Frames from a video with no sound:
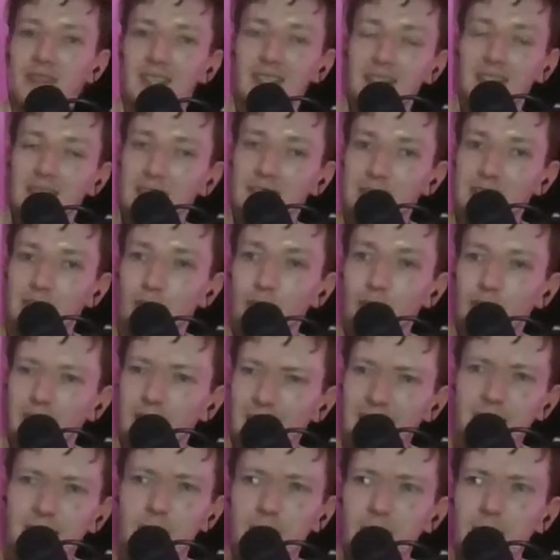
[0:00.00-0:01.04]
So
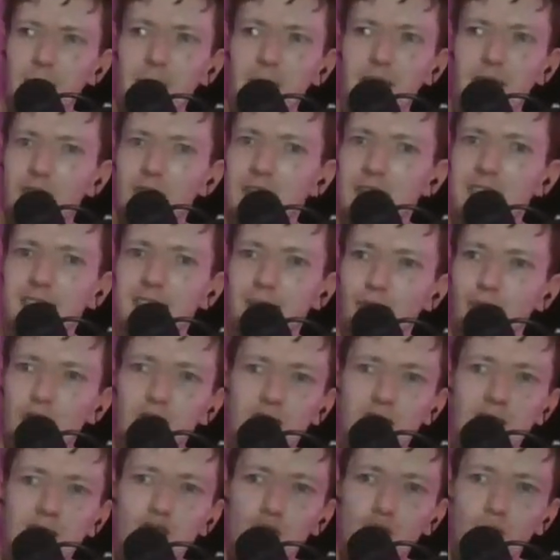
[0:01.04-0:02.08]
maybe there is some
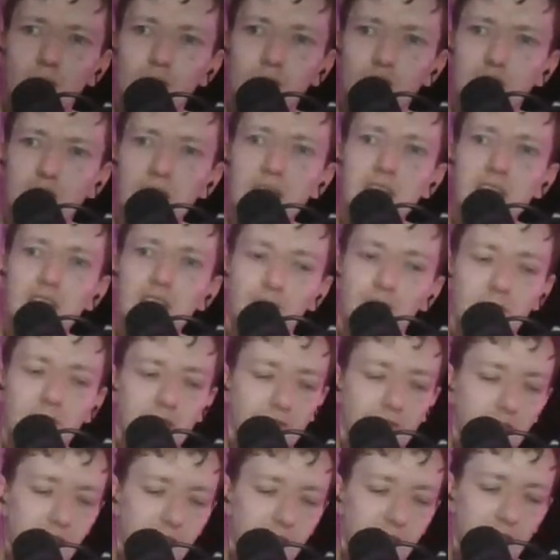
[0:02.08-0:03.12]
residual cheese
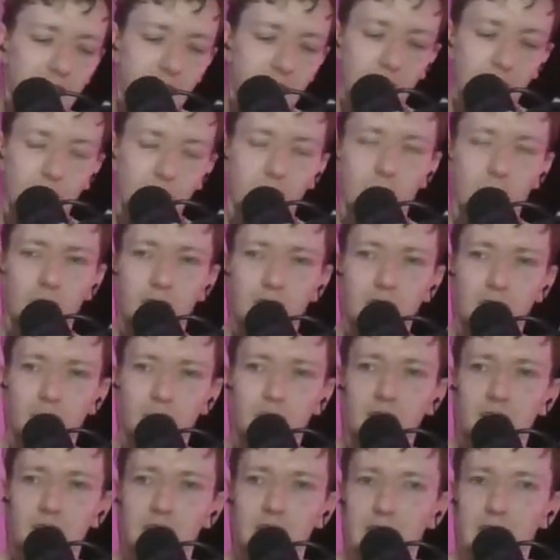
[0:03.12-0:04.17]
flavour there, but
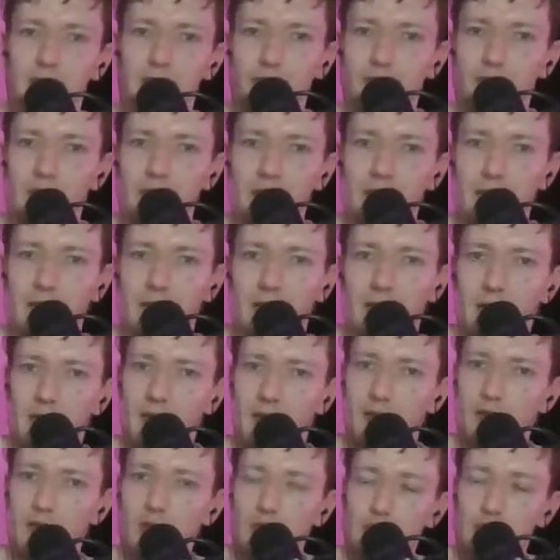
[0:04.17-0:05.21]
we'll see if it
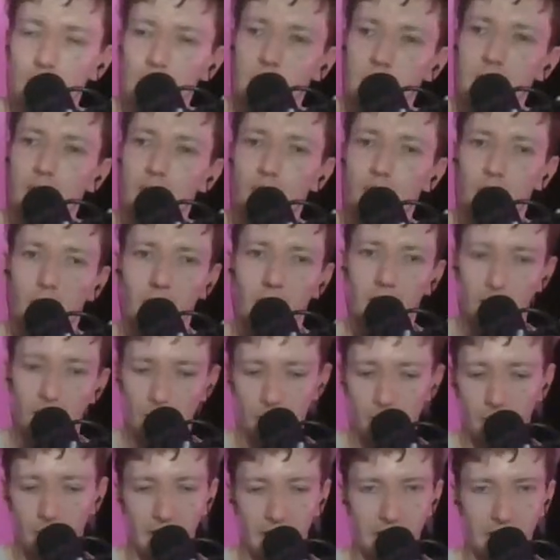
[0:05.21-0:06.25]
is really brought
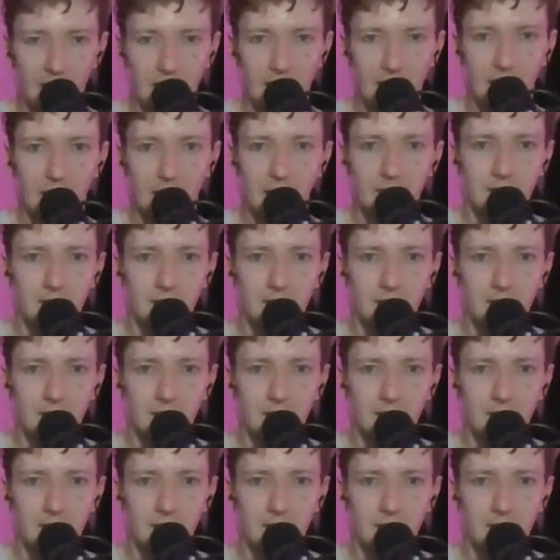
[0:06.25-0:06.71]
out by the